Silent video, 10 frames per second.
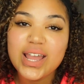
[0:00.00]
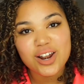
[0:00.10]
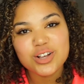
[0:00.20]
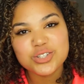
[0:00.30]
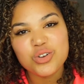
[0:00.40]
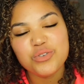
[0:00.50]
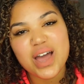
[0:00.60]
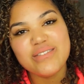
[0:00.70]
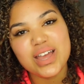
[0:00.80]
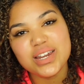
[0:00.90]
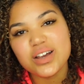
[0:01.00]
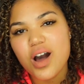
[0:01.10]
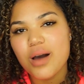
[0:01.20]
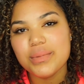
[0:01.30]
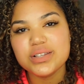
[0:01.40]
and also if you have any
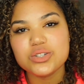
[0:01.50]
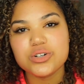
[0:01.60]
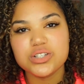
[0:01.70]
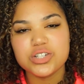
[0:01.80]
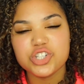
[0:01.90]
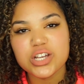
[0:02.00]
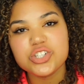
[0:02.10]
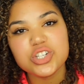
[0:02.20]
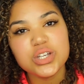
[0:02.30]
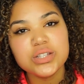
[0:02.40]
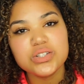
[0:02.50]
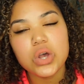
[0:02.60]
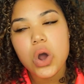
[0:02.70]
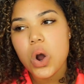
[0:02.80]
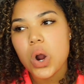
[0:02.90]
comments or suggestions
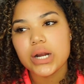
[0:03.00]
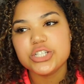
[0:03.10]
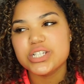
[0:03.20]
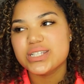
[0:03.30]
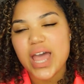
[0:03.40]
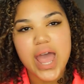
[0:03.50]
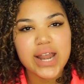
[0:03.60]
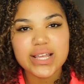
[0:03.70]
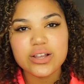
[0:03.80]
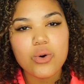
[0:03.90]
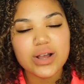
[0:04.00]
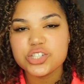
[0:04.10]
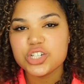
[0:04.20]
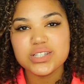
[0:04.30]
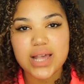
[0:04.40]
or just any
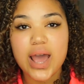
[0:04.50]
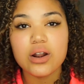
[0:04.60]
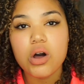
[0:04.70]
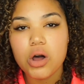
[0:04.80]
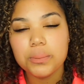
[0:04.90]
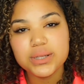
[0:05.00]
questions at all,